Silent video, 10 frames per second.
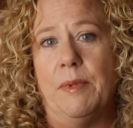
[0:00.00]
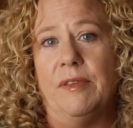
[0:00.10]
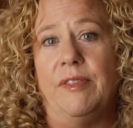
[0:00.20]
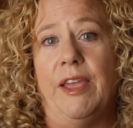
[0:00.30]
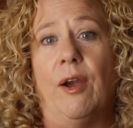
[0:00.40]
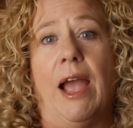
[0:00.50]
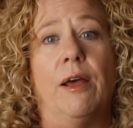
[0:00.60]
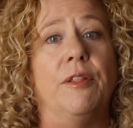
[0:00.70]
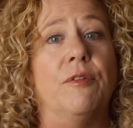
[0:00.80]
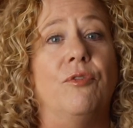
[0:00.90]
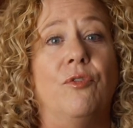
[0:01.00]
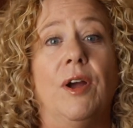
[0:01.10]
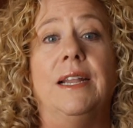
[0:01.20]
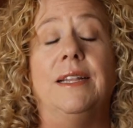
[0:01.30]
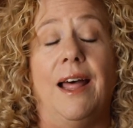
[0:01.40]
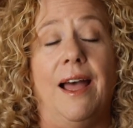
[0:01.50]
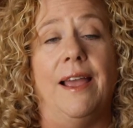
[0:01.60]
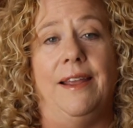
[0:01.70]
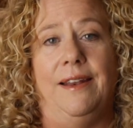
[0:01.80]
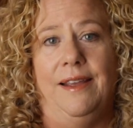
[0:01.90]
as they are out on the front
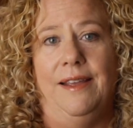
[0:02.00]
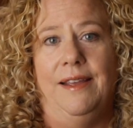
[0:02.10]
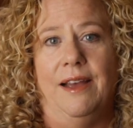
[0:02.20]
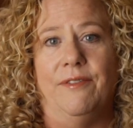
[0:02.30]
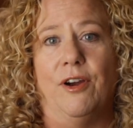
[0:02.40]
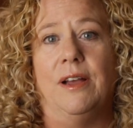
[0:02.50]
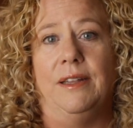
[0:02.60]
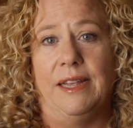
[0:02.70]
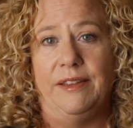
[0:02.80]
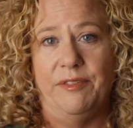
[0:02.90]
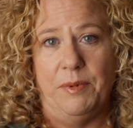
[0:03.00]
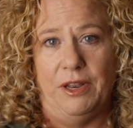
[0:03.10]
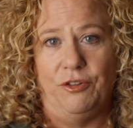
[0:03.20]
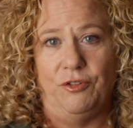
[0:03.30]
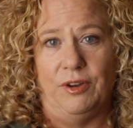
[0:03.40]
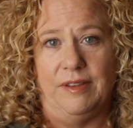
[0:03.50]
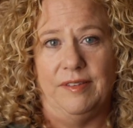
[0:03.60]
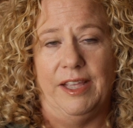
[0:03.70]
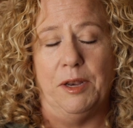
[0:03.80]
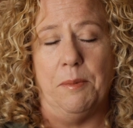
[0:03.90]
line of our collective
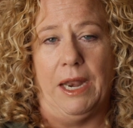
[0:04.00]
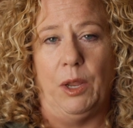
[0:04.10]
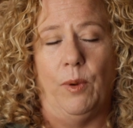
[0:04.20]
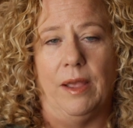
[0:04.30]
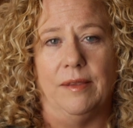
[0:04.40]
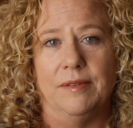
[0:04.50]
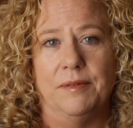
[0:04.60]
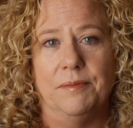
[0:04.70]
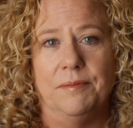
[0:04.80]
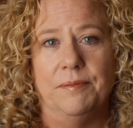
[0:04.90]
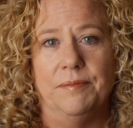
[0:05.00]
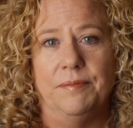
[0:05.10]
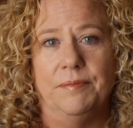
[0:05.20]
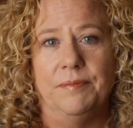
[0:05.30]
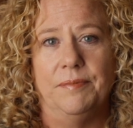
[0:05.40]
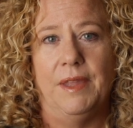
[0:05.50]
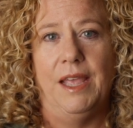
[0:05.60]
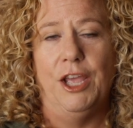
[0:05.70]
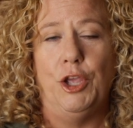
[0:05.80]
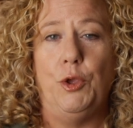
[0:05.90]
ministries in many ways.
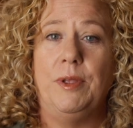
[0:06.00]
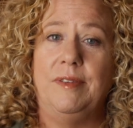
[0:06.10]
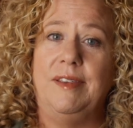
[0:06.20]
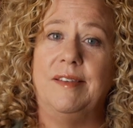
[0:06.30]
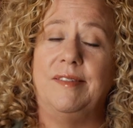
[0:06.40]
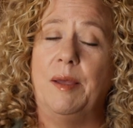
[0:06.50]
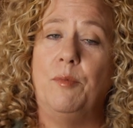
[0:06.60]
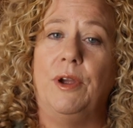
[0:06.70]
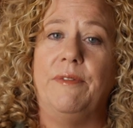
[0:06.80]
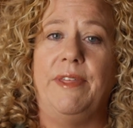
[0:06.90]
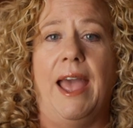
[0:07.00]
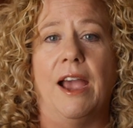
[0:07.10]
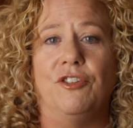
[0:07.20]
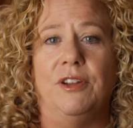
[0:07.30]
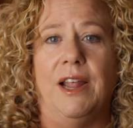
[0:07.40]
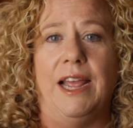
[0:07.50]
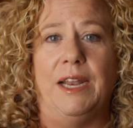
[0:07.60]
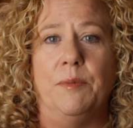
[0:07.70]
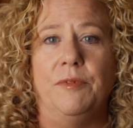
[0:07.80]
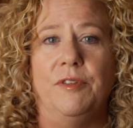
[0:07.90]
You can see a summary of the action
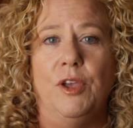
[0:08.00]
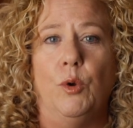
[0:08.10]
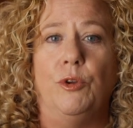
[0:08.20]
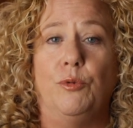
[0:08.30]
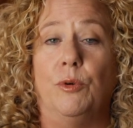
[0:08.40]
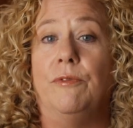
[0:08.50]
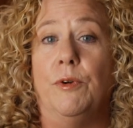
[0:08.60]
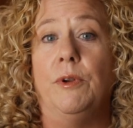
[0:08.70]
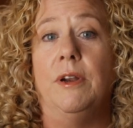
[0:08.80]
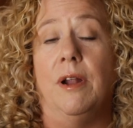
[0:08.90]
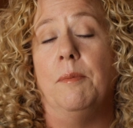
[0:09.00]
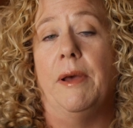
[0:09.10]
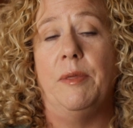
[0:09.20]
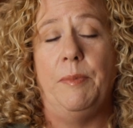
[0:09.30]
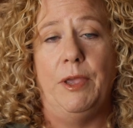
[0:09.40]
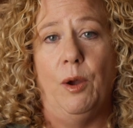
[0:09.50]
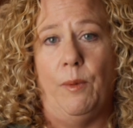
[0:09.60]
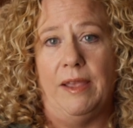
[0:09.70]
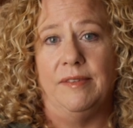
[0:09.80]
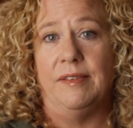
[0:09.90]
items which were voted on by the
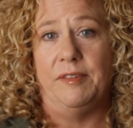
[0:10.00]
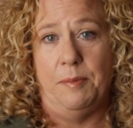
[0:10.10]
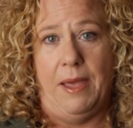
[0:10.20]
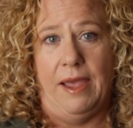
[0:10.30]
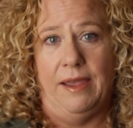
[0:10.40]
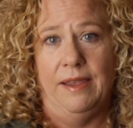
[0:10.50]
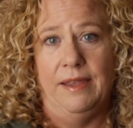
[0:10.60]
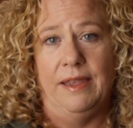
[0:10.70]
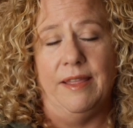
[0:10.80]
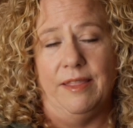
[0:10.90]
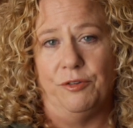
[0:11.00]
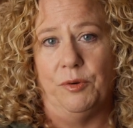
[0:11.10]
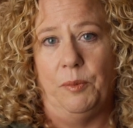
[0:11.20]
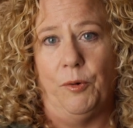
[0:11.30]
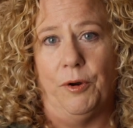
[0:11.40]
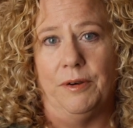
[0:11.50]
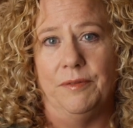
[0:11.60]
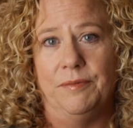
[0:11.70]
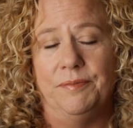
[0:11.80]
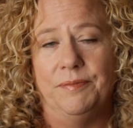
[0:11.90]
BOA since May in this report.
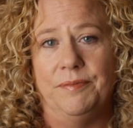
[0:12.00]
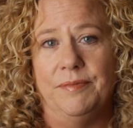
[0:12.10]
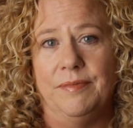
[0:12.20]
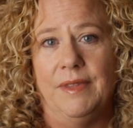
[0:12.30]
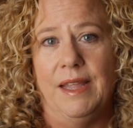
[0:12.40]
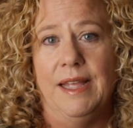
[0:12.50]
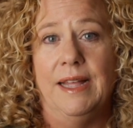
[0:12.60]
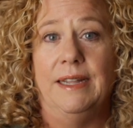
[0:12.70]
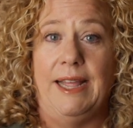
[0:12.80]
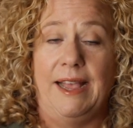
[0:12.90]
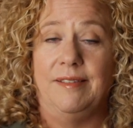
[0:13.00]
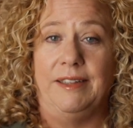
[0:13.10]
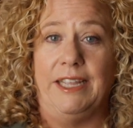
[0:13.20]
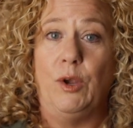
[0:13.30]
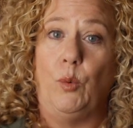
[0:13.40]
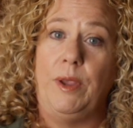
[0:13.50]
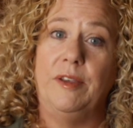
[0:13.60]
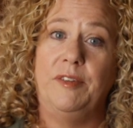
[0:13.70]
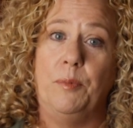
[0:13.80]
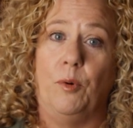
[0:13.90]
Lastly, we
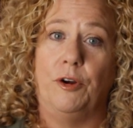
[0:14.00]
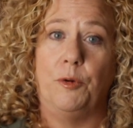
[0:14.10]
as a board are